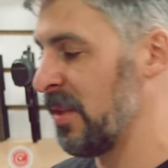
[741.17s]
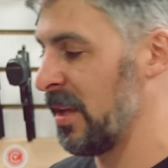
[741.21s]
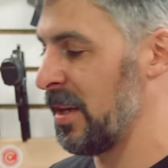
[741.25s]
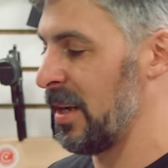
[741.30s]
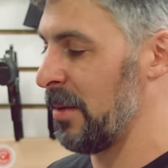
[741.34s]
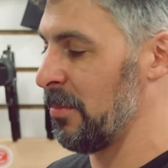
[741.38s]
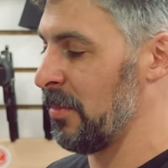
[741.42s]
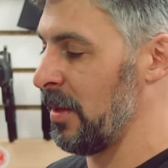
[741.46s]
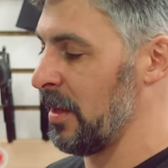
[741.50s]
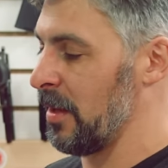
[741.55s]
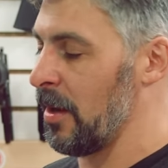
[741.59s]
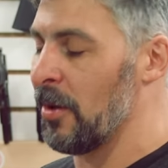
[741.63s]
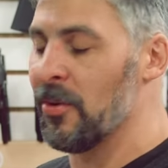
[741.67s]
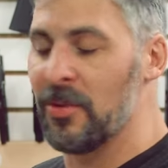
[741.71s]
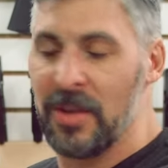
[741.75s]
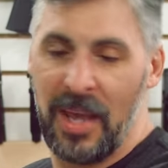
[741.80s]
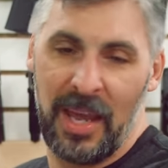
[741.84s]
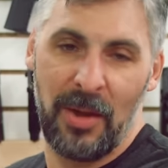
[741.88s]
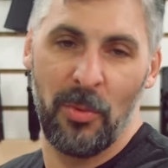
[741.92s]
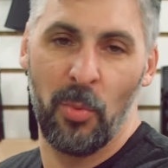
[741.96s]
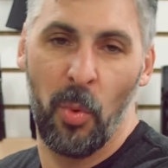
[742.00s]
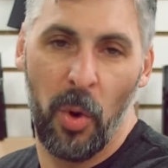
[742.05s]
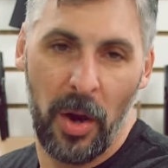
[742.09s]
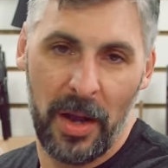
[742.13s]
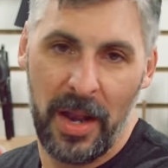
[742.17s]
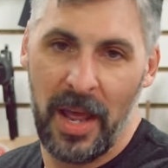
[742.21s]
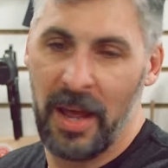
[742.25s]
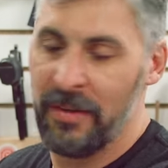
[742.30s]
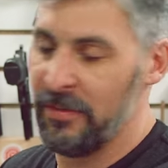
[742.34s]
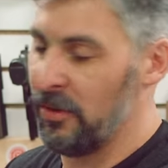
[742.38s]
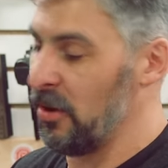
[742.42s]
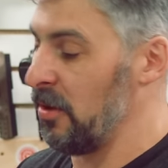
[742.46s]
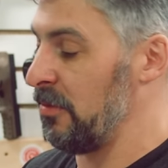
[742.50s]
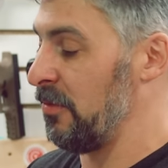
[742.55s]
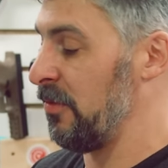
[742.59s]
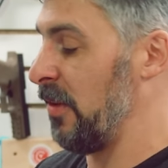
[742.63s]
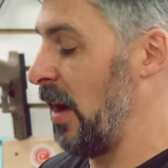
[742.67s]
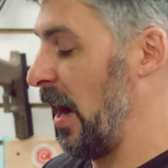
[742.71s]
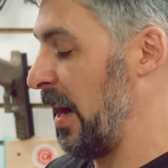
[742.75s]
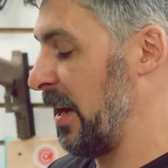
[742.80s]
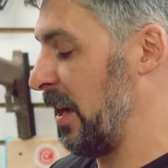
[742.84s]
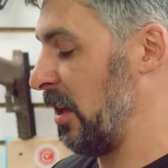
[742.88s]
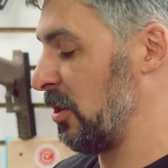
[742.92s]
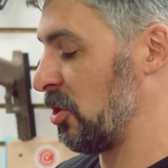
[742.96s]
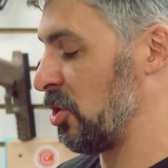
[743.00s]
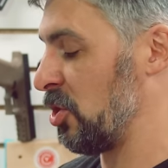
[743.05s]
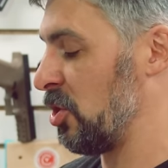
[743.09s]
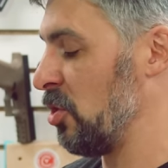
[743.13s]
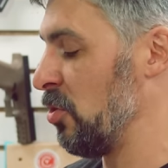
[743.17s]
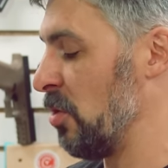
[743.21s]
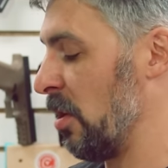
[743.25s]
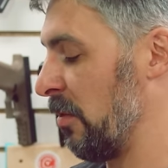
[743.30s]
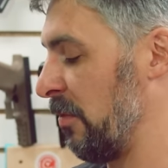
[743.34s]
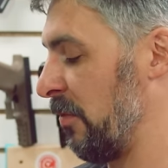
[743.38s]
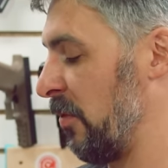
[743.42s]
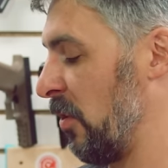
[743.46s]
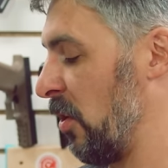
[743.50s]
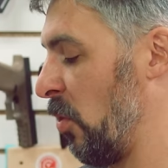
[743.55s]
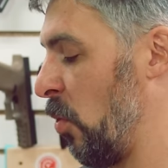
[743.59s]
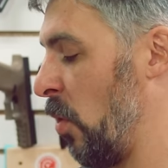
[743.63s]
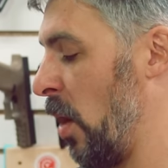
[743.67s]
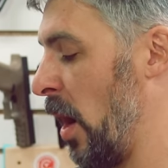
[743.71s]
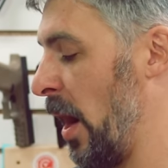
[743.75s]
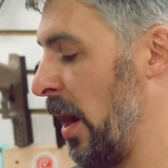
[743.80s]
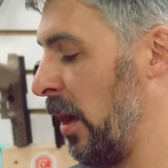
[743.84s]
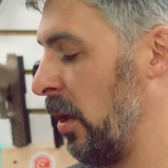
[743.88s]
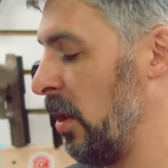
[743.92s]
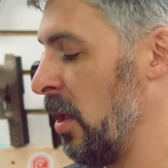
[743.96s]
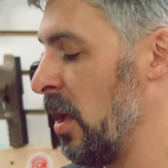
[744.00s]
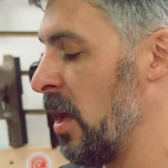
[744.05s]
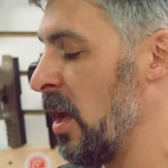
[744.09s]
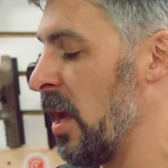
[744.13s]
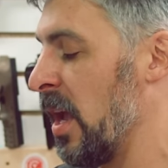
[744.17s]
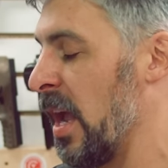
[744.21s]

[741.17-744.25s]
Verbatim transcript: And I'm like, okay, whatever, fine, I'll shoot it for a while.